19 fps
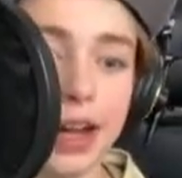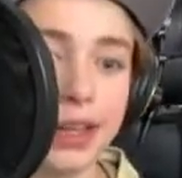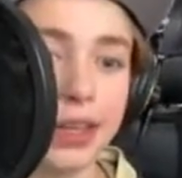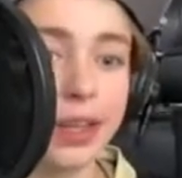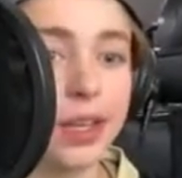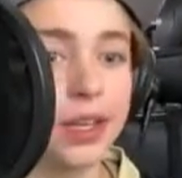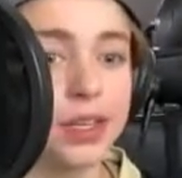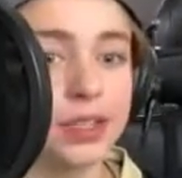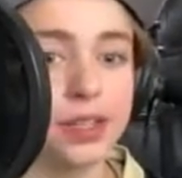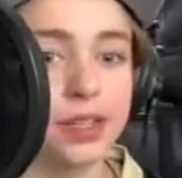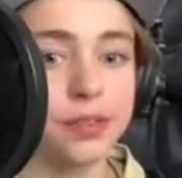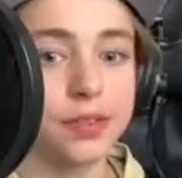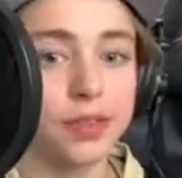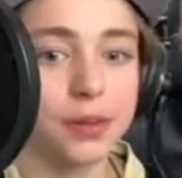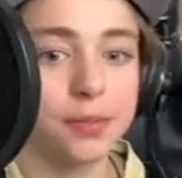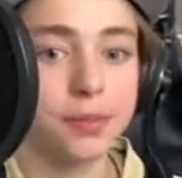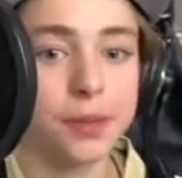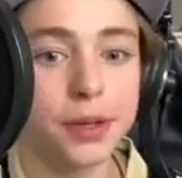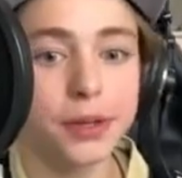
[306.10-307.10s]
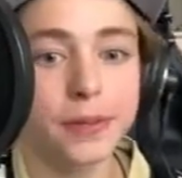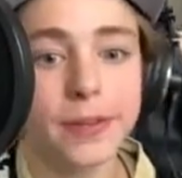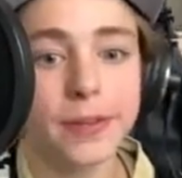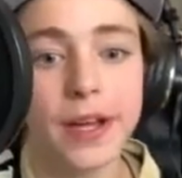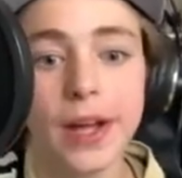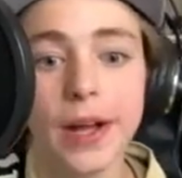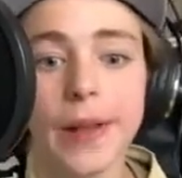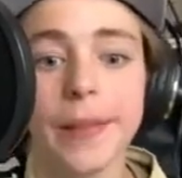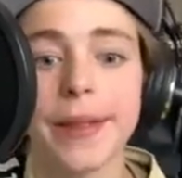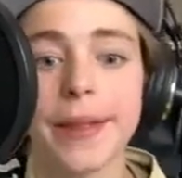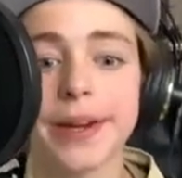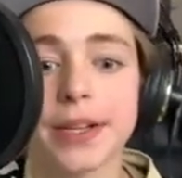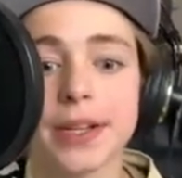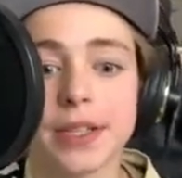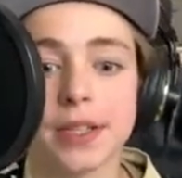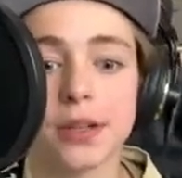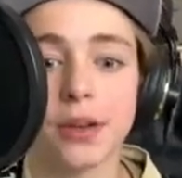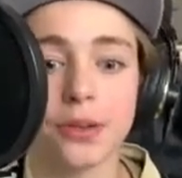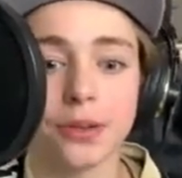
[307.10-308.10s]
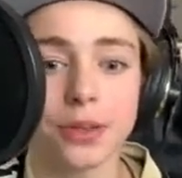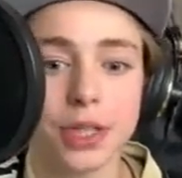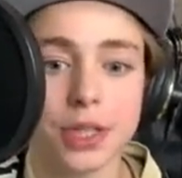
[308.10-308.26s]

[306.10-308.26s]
think he's definitely improved. Then here's an older